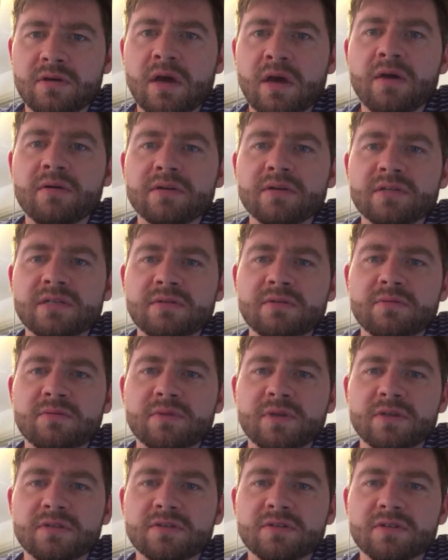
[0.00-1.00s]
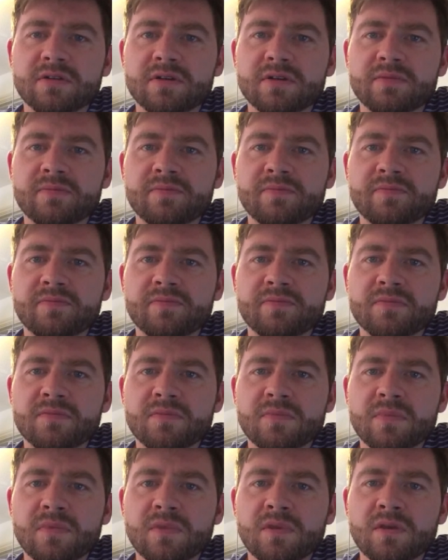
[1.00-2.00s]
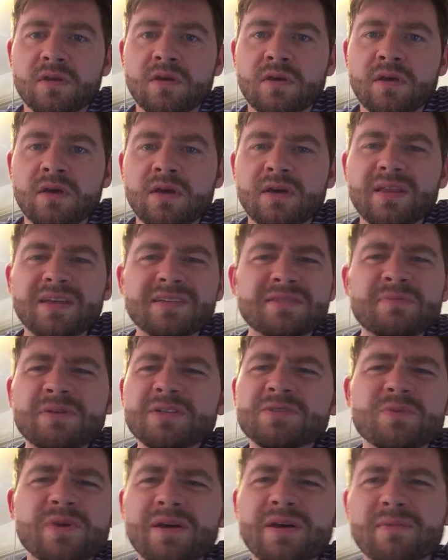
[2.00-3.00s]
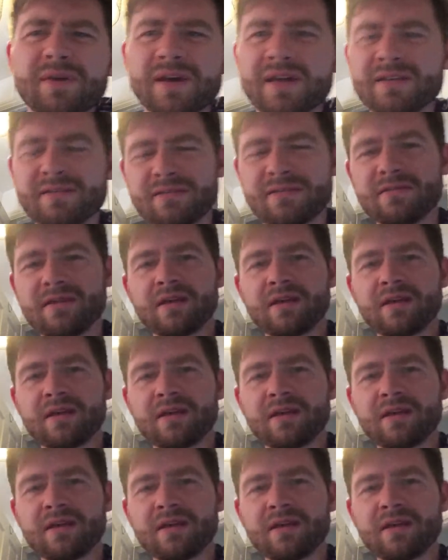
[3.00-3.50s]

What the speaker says: Oh, I see what you mean. Sorry. That's the best way, man.